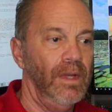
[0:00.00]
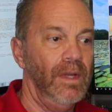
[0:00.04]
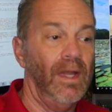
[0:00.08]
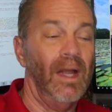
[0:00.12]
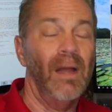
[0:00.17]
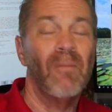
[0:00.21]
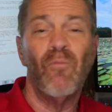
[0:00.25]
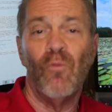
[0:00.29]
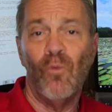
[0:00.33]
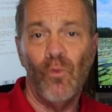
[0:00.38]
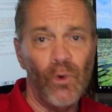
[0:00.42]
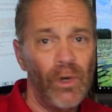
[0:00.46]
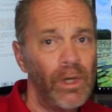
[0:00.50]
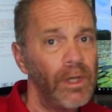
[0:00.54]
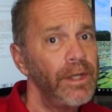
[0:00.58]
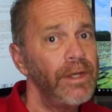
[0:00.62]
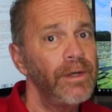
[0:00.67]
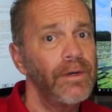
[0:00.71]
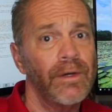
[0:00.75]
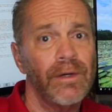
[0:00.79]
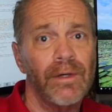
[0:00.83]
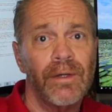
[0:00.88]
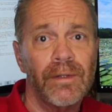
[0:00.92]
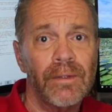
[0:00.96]
I'm really
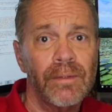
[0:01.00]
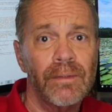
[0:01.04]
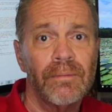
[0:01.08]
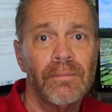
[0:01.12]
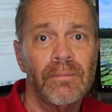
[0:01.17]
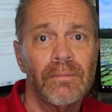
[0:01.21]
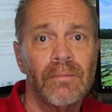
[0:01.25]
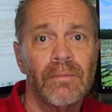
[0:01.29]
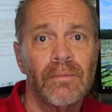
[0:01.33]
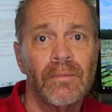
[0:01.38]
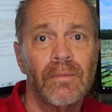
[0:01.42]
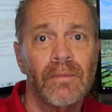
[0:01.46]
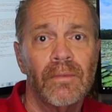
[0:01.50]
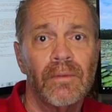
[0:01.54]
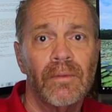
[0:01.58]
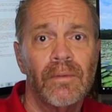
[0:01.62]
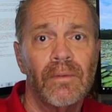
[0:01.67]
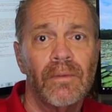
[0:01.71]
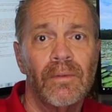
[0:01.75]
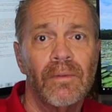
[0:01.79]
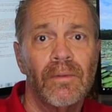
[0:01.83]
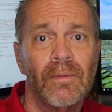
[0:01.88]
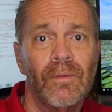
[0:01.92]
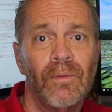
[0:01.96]
hurt.
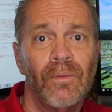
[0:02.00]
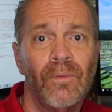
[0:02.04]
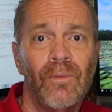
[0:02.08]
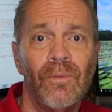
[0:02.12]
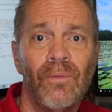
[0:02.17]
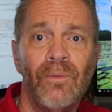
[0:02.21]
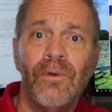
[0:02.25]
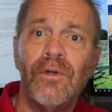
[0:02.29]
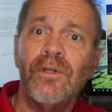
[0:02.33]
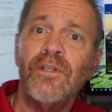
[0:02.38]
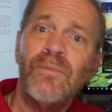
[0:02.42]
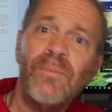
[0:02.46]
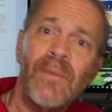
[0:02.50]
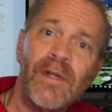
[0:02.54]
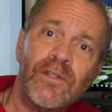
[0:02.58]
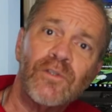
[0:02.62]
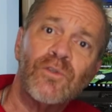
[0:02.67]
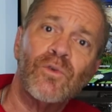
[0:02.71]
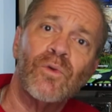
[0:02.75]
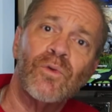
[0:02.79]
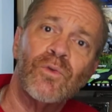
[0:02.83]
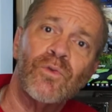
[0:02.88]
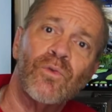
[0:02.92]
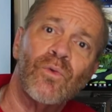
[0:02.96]
Where's my
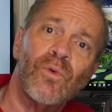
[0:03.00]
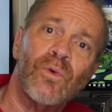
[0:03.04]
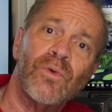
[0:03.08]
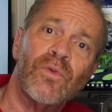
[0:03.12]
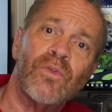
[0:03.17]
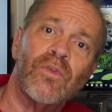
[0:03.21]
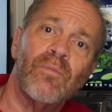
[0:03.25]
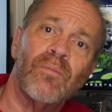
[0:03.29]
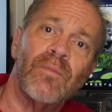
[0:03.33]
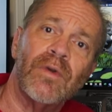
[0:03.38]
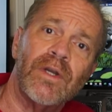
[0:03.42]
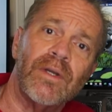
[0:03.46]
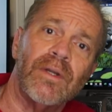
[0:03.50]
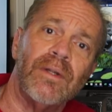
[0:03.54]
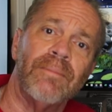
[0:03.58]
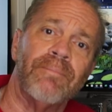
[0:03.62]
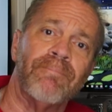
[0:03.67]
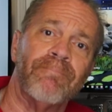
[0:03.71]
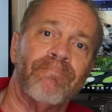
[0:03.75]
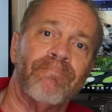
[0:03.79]
sole source of money?